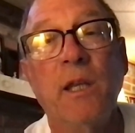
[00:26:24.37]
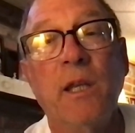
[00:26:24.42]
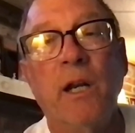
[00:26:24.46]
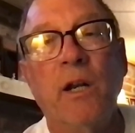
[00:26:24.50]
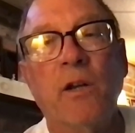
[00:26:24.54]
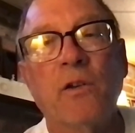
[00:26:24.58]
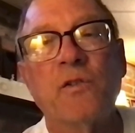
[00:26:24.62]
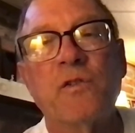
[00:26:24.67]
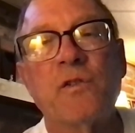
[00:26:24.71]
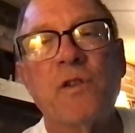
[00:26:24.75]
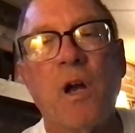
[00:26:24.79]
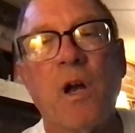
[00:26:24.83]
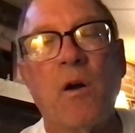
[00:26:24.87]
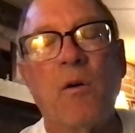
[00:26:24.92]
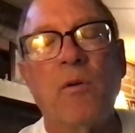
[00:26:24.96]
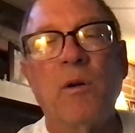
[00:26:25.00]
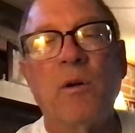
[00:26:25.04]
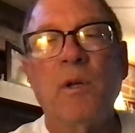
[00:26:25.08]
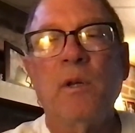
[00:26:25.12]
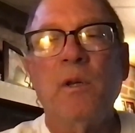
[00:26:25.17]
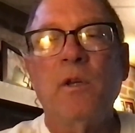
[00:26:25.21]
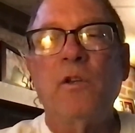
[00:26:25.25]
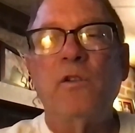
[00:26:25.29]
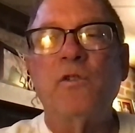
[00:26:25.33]
So
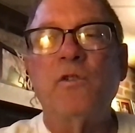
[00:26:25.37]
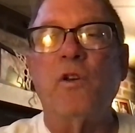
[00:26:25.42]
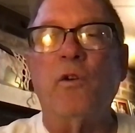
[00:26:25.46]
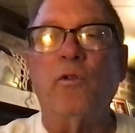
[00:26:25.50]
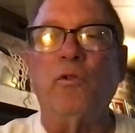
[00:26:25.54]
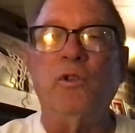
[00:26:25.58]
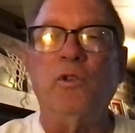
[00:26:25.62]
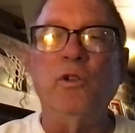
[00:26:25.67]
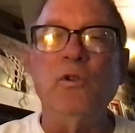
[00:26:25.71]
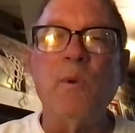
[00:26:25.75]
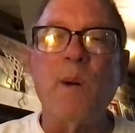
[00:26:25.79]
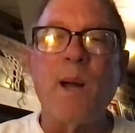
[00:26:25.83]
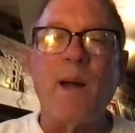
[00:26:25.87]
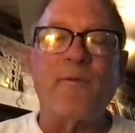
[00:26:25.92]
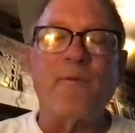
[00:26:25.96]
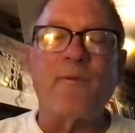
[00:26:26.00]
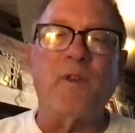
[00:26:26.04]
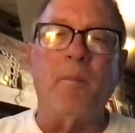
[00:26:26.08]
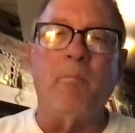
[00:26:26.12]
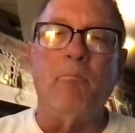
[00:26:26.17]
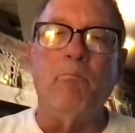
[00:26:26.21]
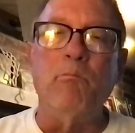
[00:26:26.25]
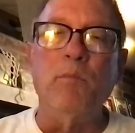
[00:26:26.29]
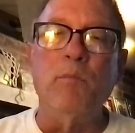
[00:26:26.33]
you have
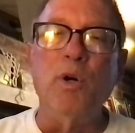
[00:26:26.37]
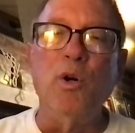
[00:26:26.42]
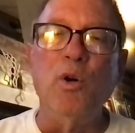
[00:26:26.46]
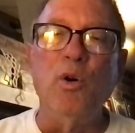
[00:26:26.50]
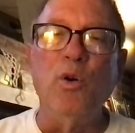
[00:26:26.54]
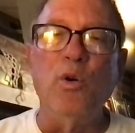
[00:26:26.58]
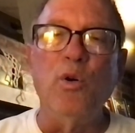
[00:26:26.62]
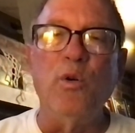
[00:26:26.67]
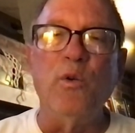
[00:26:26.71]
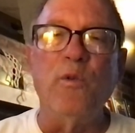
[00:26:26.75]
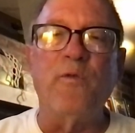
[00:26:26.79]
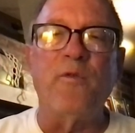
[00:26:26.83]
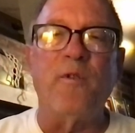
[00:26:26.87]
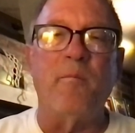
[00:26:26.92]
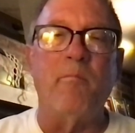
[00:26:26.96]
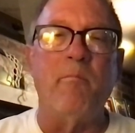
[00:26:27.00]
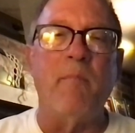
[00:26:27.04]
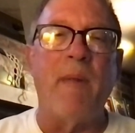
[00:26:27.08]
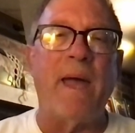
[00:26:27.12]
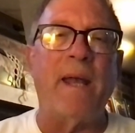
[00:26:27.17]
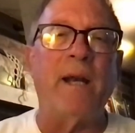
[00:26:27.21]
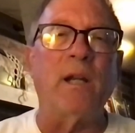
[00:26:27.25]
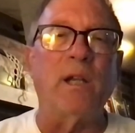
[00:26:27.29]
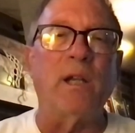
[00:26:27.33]
to move
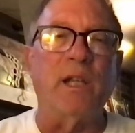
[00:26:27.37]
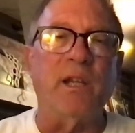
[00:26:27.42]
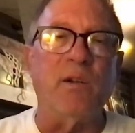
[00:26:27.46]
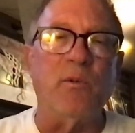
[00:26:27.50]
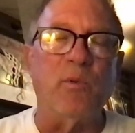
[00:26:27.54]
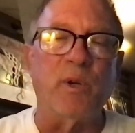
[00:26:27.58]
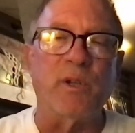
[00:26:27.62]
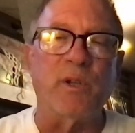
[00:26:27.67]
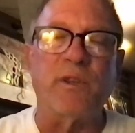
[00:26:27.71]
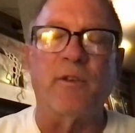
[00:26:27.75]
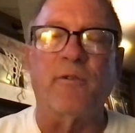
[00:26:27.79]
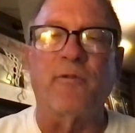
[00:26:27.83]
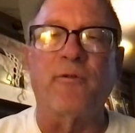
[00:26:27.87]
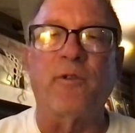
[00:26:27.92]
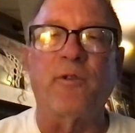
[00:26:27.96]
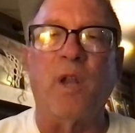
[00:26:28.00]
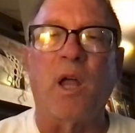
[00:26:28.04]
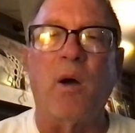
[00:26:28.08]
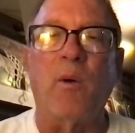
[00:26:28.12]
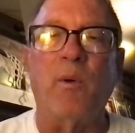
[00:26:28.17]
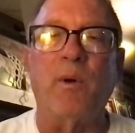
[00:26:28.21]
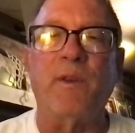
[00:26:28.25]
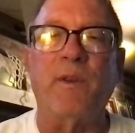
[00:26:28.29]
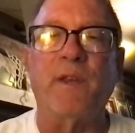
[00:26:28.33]
mentally with the
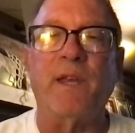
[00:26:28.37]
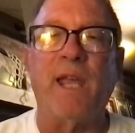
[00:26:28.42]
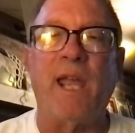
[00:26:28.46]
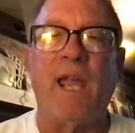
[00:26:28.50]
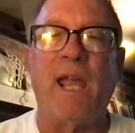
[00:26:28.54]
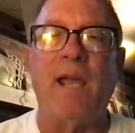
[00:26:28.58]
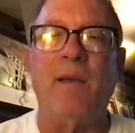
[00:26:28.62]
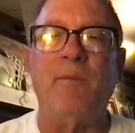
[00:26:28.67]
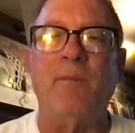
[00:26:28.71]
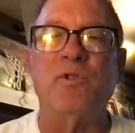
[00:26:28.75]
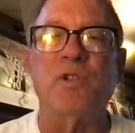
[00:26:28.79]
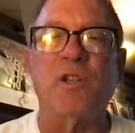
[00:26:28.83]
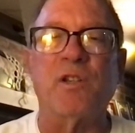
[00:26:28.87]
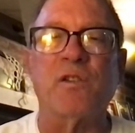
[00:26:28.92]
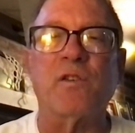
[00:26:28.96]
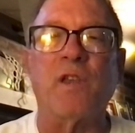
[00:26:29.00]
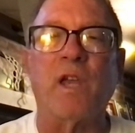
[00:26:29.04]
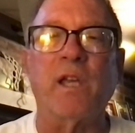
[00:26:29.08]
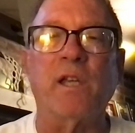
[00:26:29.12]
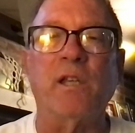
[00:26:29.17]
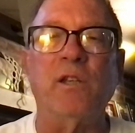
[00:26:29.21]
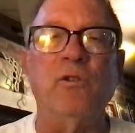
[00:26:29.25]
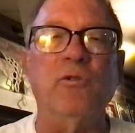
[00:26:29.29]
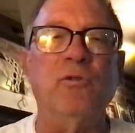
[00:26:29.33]
flow of the game just
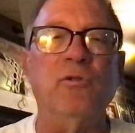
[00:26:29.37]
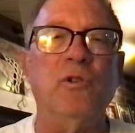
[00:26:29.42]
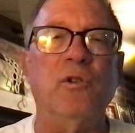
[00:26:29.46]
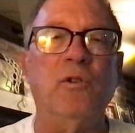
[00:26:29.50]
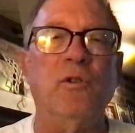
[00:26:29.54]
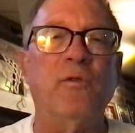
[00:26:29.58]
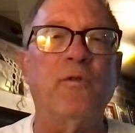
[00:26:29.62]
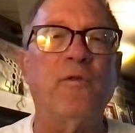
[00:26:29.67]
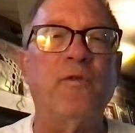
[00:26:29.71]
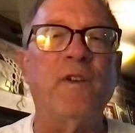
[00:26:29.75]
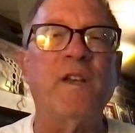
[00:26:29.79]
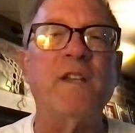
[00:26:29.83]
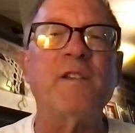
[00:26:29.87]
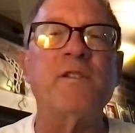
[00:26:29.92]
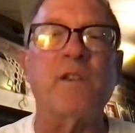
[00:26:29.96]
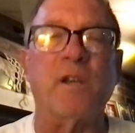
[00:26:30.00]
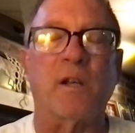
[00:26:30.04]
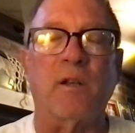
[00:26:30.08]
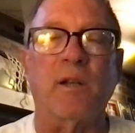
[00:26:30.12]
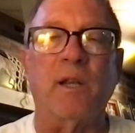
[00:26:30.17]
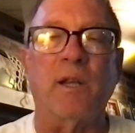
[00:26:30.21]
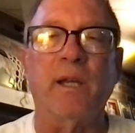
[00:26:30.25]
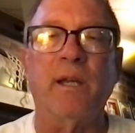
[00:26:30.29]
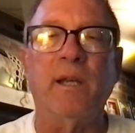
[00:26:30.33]
like you do
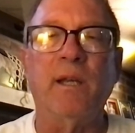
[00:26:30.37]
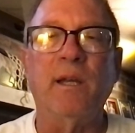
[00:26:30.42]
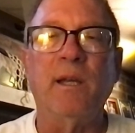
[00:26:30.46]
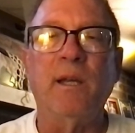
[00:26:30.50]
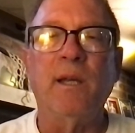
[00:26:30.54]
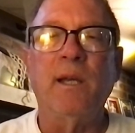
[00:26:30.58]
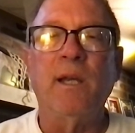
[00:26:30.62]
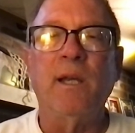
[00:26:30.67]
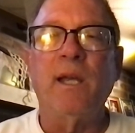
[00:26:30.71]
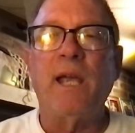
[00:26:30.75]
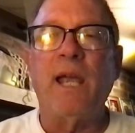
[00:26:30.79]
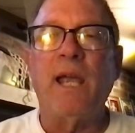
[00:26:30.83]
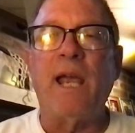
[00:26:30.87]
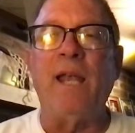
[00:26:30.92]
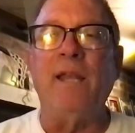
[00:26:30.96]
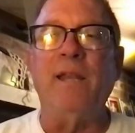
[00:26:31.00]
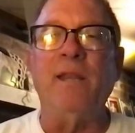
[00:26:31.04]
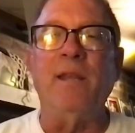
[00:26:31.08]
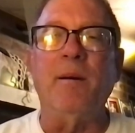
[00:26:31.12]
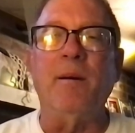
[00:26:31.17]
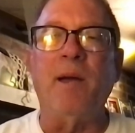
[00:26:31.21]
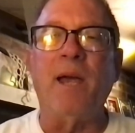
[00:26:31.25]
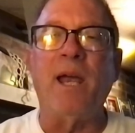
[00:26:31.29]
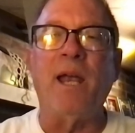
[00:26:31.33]
physically.
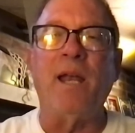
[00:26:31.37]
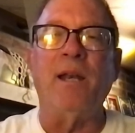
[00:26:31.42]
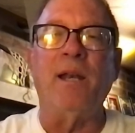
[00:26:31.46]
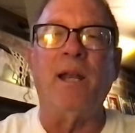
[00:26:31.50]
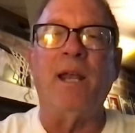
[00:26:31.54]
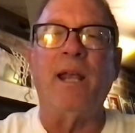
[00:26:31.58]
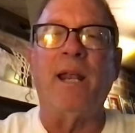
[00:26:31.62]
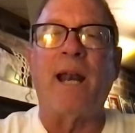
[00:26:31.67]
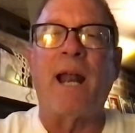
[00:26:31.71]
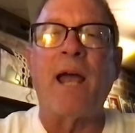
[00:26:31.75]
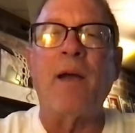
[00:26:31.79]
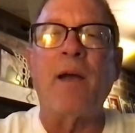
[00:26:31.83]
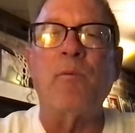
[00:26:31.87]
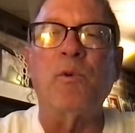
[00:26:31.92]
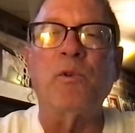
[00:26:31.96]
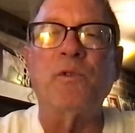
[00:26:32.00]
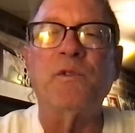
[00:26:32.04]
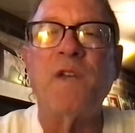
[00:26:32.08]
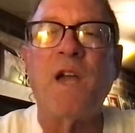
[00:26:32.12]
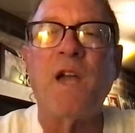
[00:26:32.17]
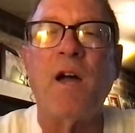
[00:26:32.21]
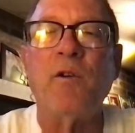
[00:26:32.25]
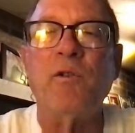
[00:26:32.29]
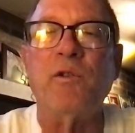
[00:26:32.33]
And I will
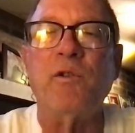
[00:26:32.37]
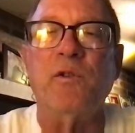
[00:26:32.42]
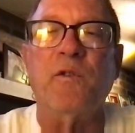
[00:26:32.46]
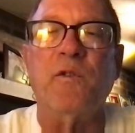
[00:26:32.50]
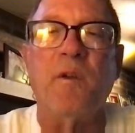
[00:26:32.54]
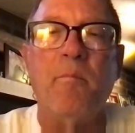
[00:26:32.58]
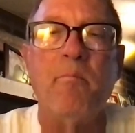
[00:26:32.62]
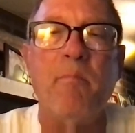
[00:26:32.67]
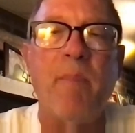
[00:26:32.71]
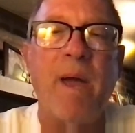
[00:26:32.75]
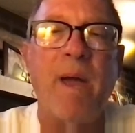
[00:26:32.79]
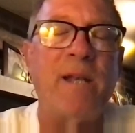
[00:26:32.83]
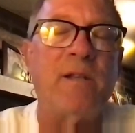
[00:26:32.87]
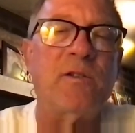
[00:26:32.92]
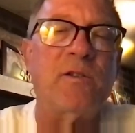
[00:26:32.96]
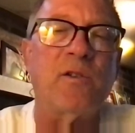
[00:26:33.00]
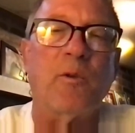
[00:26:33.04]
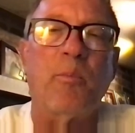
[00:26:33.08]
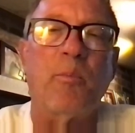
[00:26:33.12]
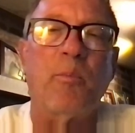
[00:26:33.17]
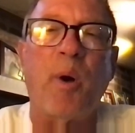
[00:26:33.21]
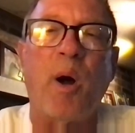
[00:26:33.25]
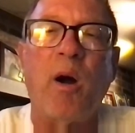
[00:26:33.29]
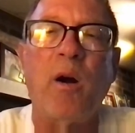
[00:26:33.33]
tell you, the
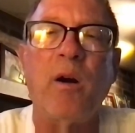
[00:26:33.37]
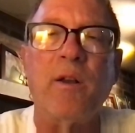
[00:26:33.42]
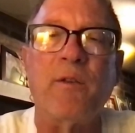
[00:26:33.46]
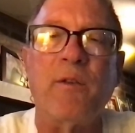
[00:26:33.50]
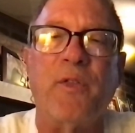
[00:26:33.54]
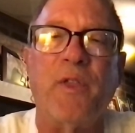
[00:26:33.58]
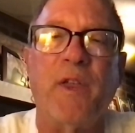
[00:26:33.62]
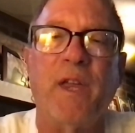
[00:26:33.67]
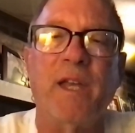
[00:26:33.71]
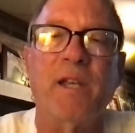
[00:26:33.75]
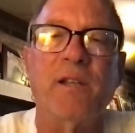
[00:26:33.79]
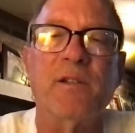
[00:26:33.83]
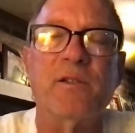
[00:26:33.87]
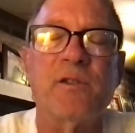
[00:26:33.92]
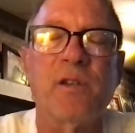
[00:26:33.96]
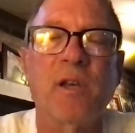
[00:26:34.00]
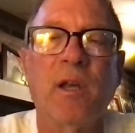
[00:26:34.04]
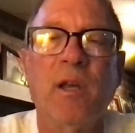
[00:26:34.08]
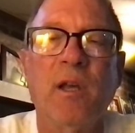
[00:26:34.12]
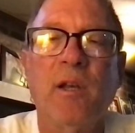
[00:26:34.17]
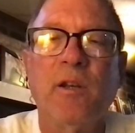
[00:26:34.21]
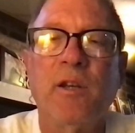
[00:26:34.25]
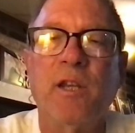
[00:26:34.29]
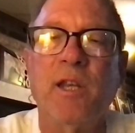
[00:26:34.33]
mental part of things,
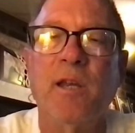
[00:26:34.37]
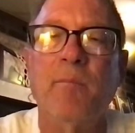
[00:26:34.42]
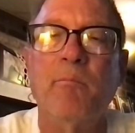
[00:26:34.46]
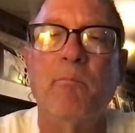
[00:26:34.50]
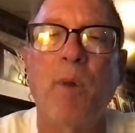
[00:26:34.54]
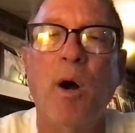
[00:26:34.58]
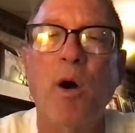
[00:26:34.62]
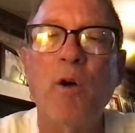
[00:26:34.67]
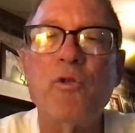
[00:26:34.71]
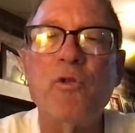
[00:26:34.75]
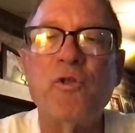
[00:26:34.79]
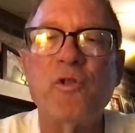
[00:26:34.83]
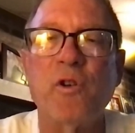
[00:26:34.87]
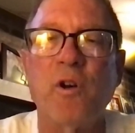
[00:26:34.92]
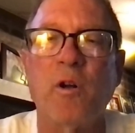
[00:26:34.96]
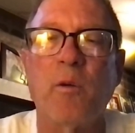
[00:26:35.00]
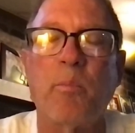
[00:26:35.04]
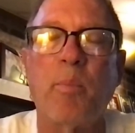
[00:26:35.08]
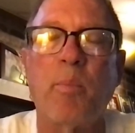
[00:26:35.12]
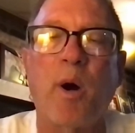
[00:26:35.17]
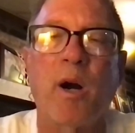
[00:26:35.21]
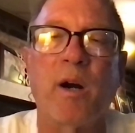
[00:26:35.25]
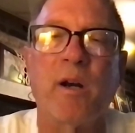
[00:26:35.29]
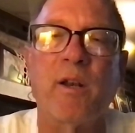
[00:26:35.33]
the emotional
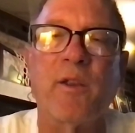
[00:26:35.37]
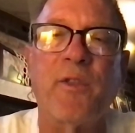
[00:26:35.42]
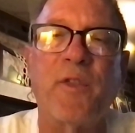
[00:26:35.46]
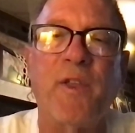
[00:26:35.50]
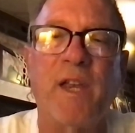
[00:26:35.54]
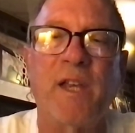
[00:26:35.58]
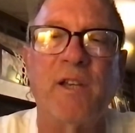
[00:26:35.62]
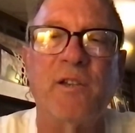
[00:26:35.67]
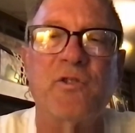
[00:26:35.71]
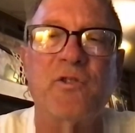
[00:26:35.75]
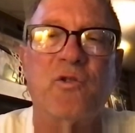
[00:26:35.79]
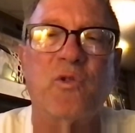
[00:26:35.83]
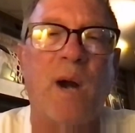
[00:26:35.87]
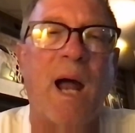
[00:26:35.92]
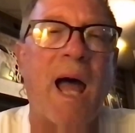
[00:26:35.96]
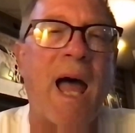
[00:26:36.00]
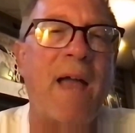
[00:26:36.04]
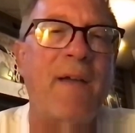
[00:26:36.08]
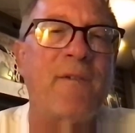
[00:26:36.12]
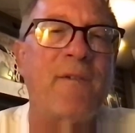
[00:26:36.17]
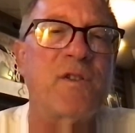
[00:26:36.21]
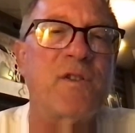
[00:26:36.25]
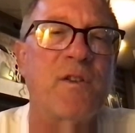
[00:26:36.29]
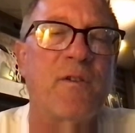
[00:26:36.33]
part of things
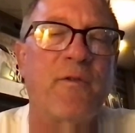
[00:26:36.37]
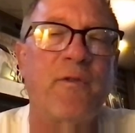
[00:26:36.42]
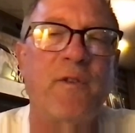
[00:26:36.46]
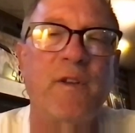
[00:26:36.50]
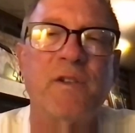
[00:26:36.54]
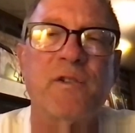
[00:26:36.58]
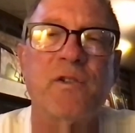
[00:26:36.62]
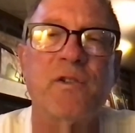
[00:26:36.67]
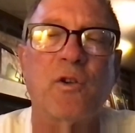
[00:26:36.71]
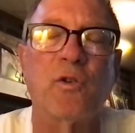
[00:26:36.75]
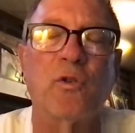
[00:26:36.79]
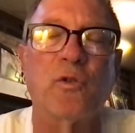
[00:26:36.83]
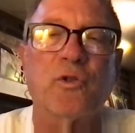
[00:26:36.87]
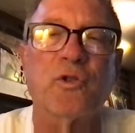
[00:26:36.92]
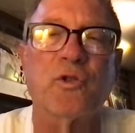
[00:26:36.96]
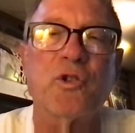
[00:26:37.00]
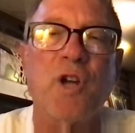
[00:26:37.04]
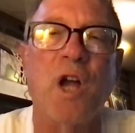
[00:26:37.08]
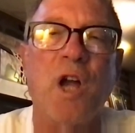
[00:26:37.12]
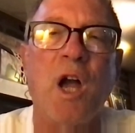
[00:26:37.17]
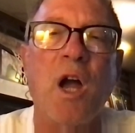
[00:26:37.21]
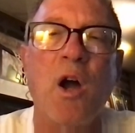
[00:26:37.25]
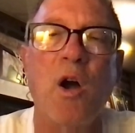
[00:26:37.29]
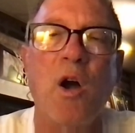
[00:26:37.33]
drives the physical show.